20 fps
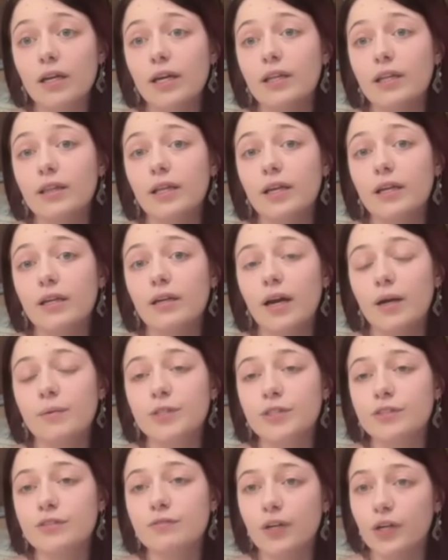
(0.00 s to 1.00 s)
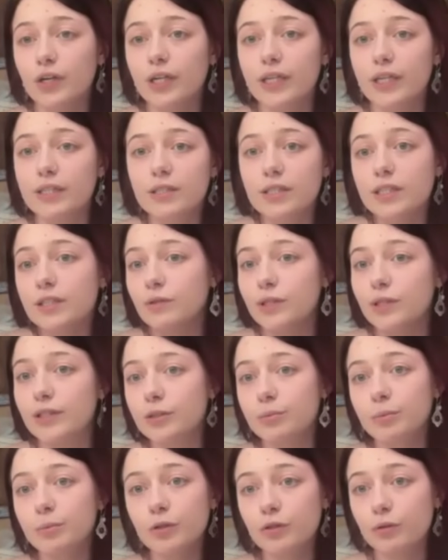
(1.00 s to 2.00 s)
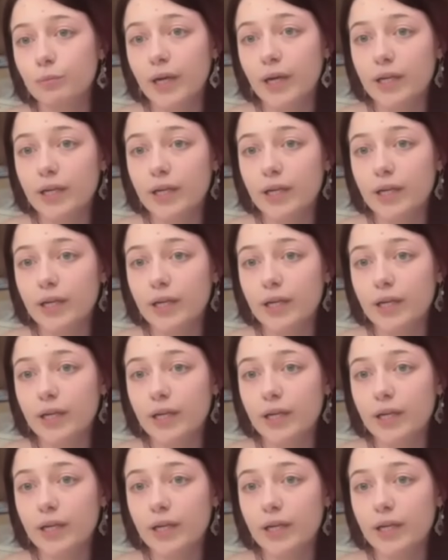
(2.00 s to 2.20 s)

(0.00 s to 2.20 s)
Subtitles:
and then I'm just very easily reachable through my